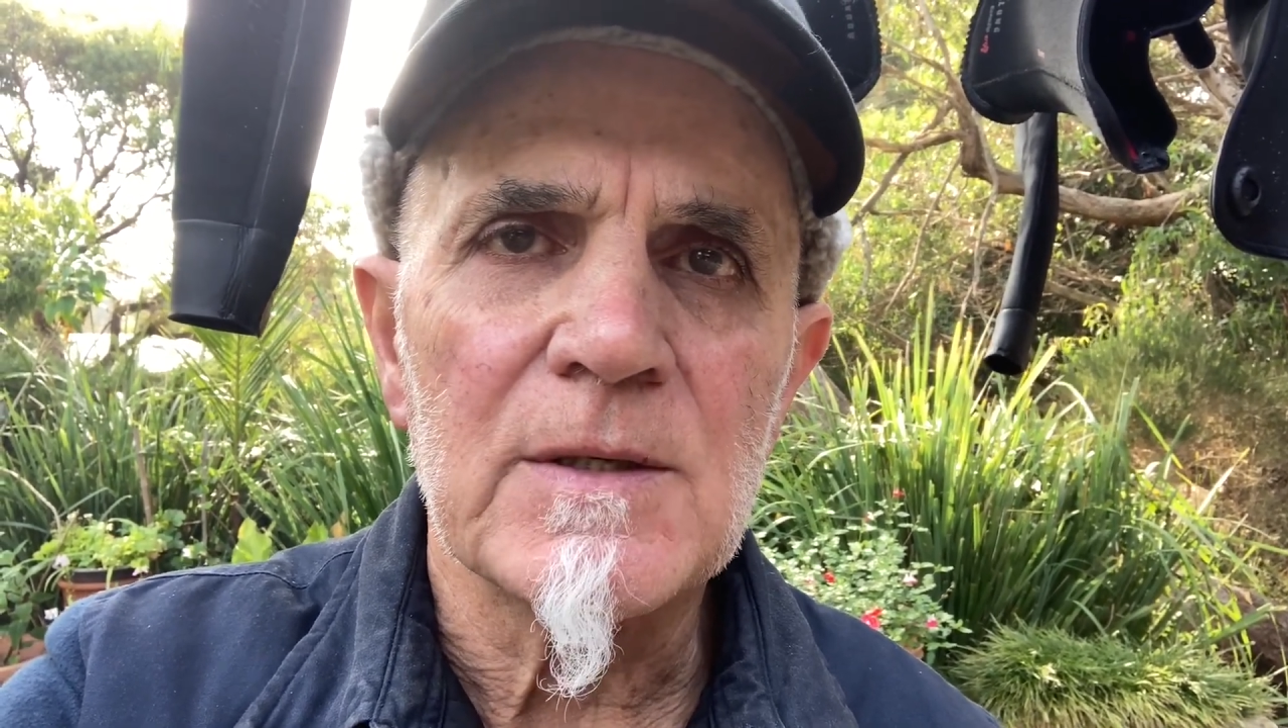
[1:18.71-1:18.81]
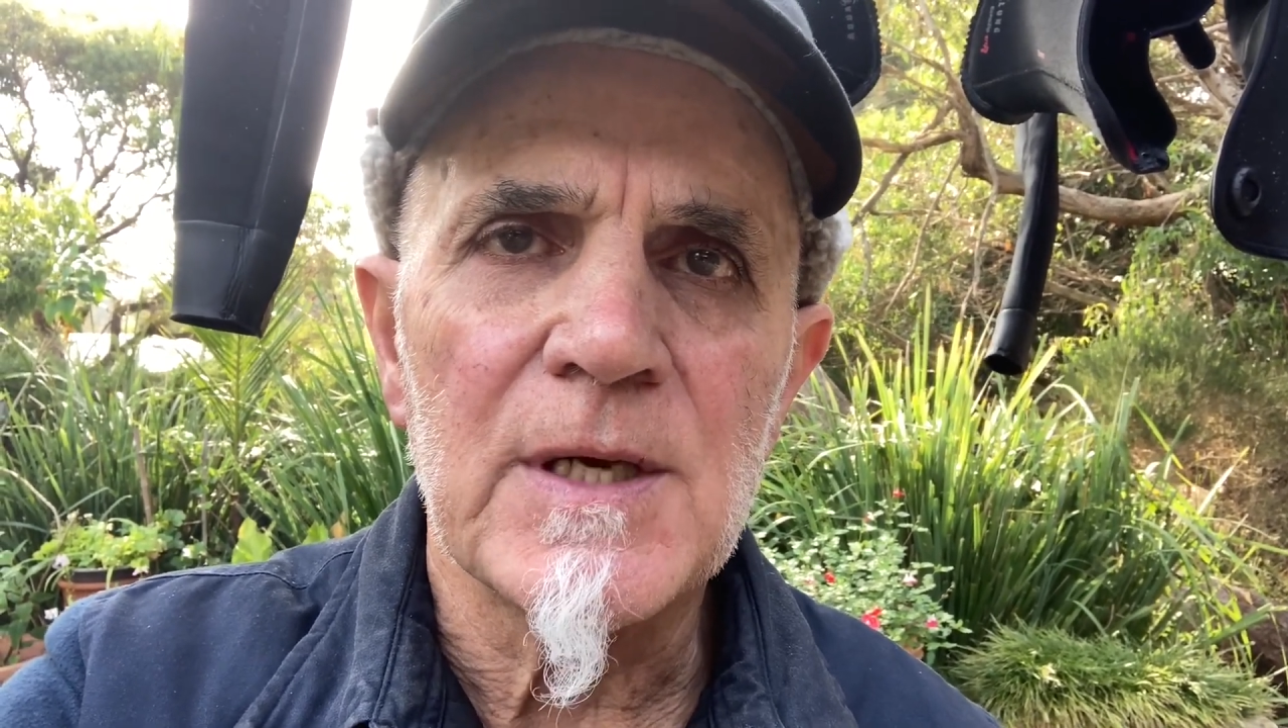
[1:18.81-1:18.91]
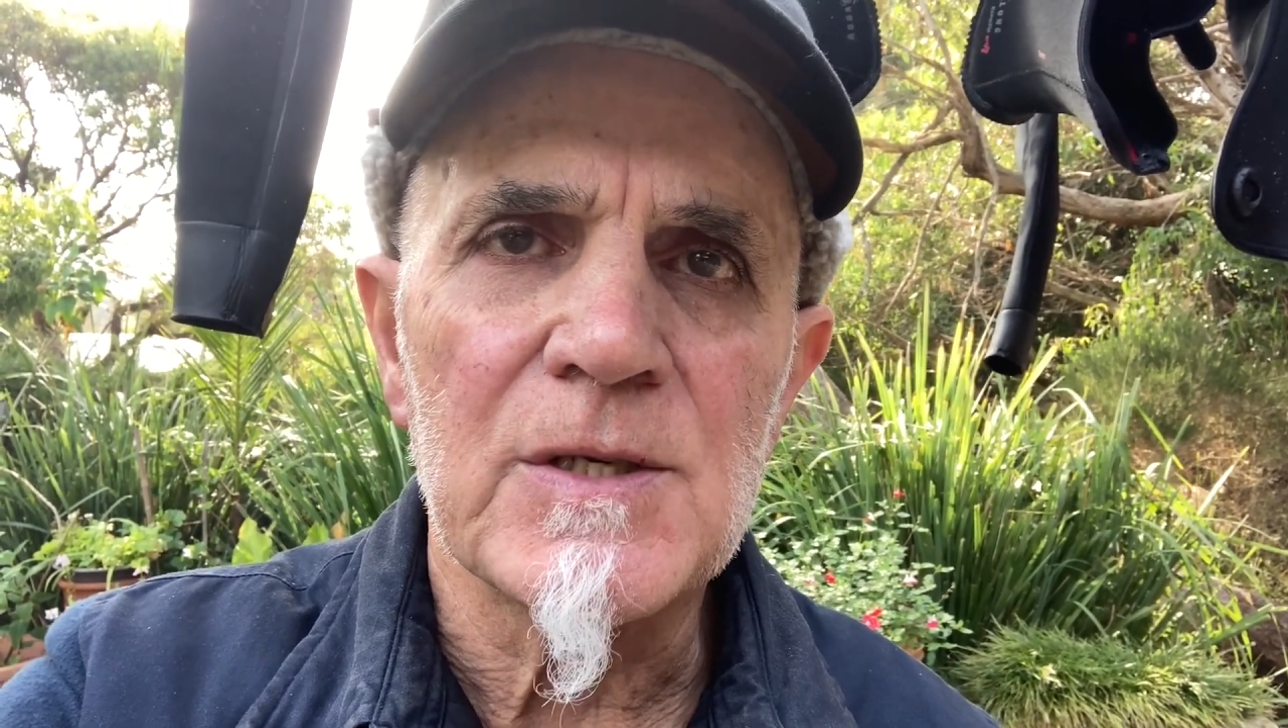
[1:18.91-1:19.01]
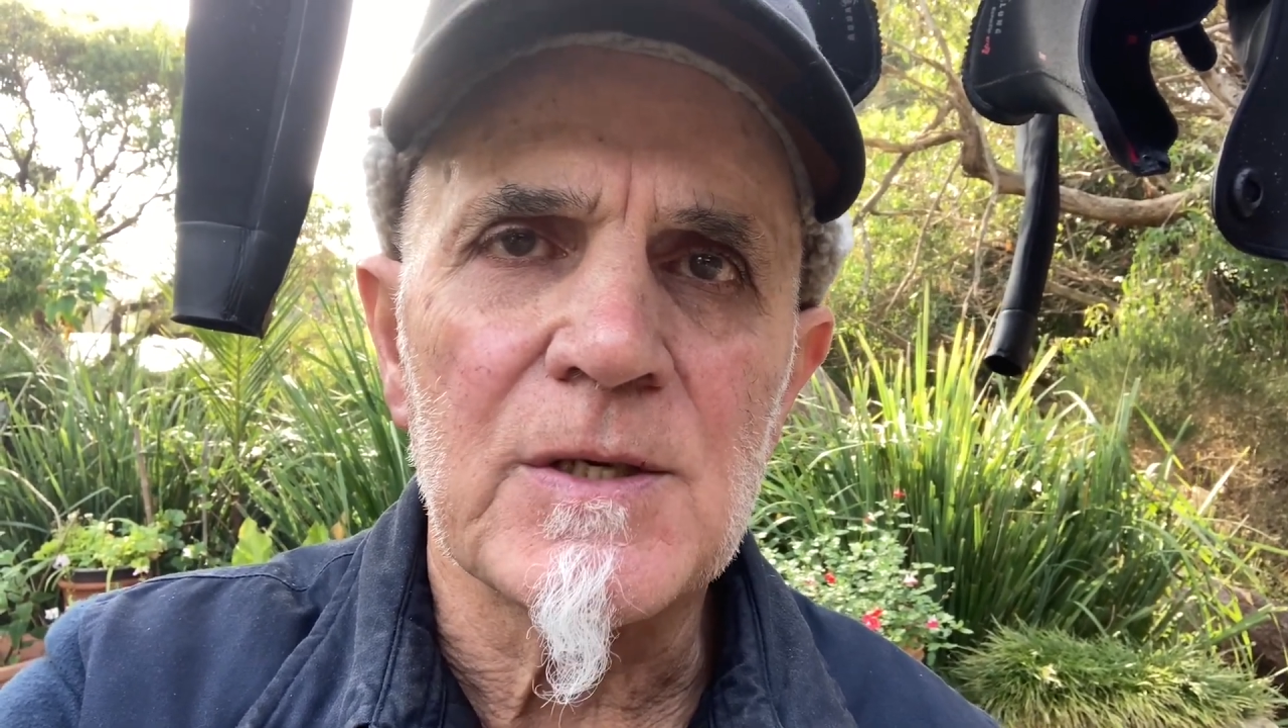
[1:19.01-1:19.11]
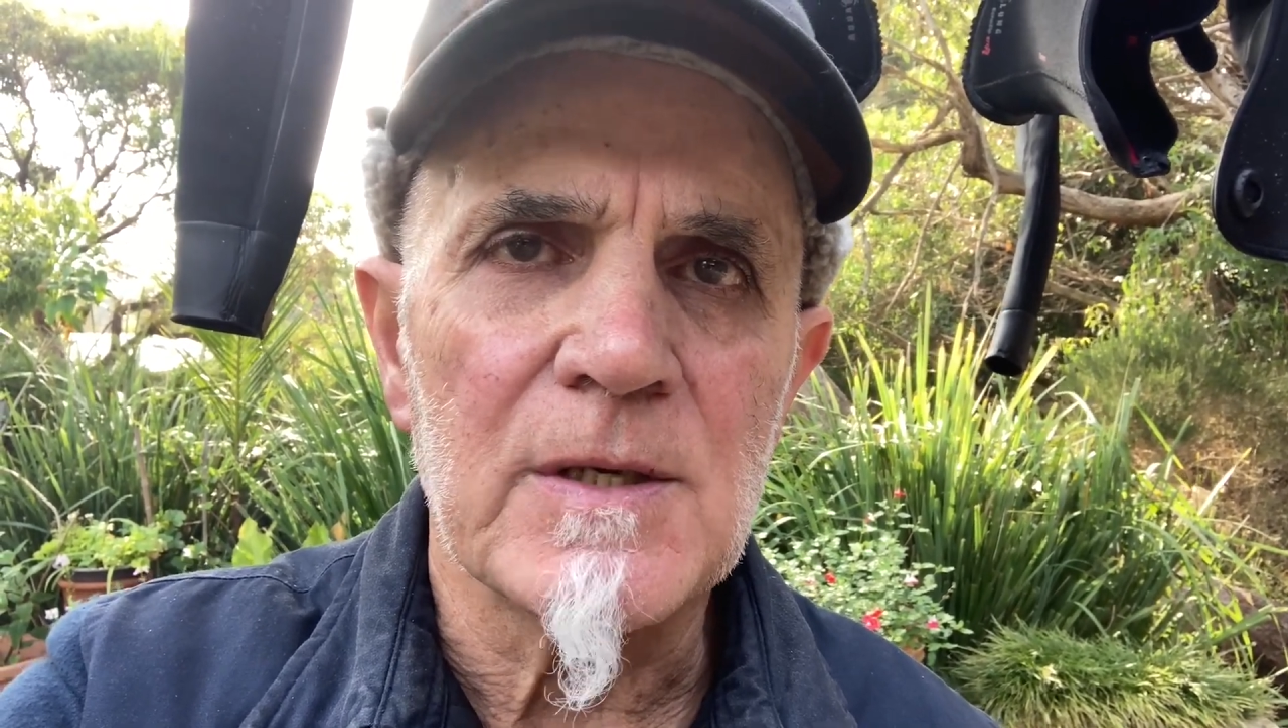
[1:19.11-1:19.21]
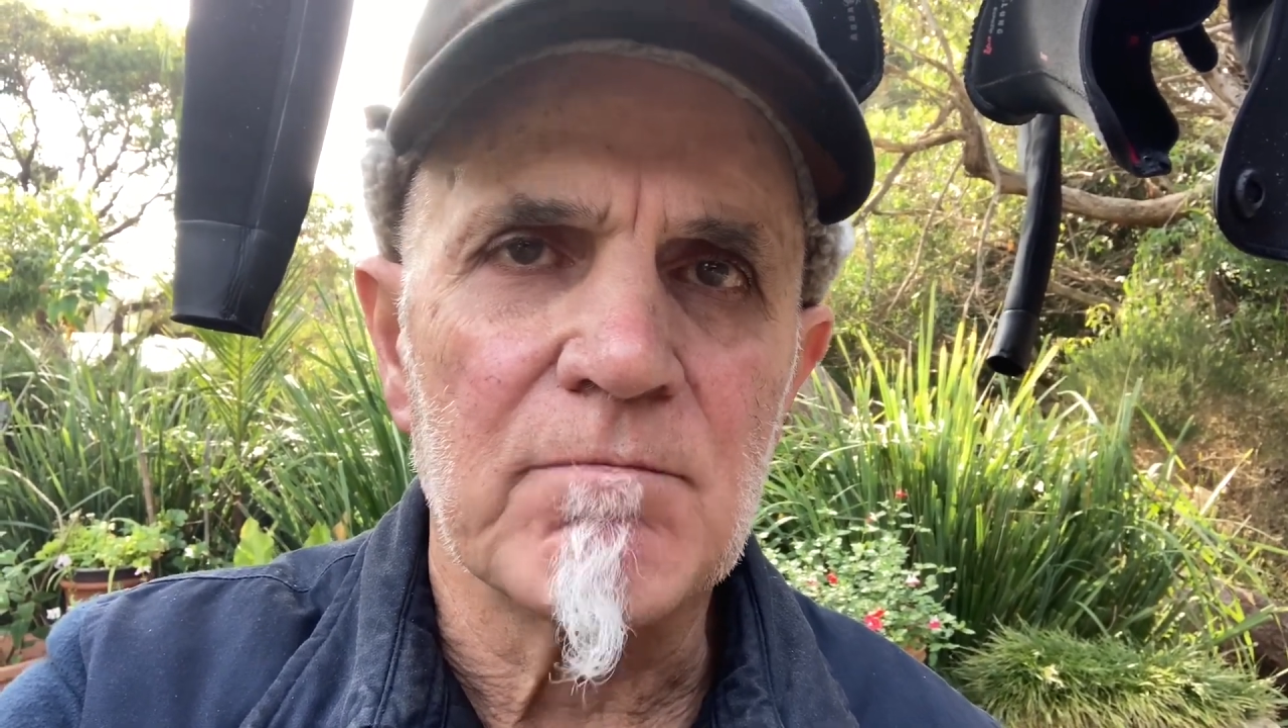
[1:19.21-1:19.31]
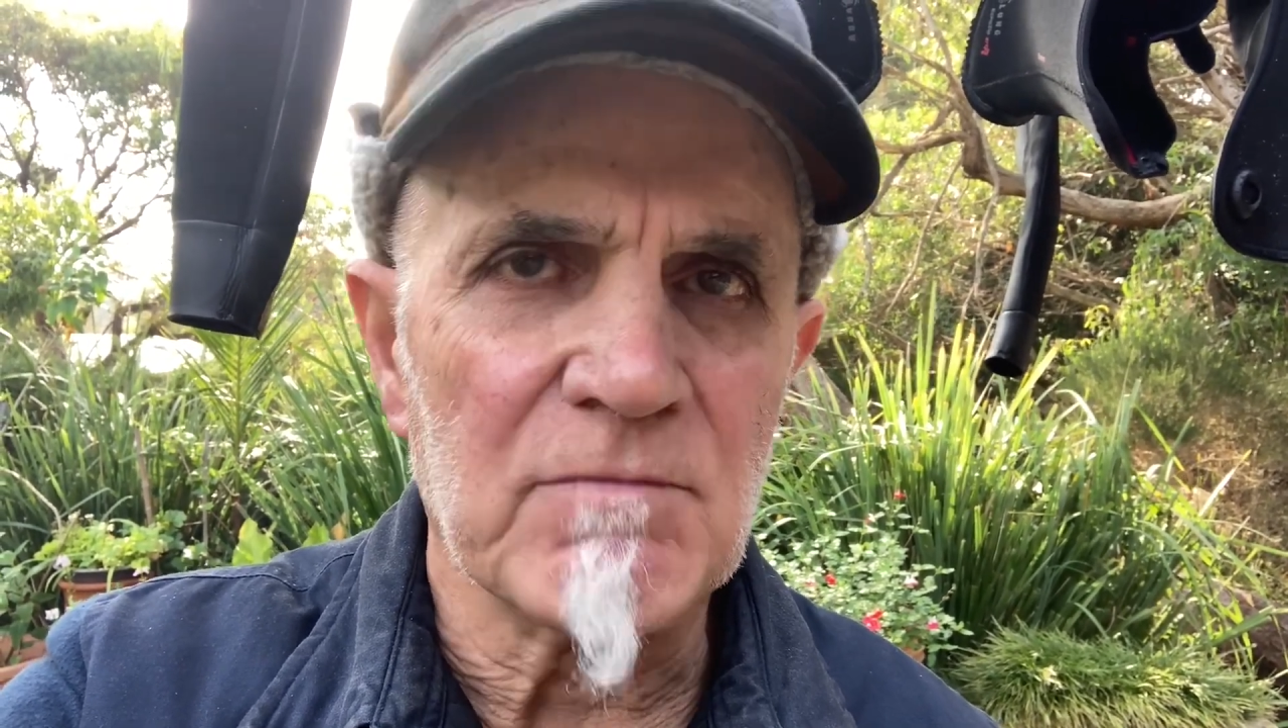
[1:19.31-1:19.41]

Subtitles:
tends to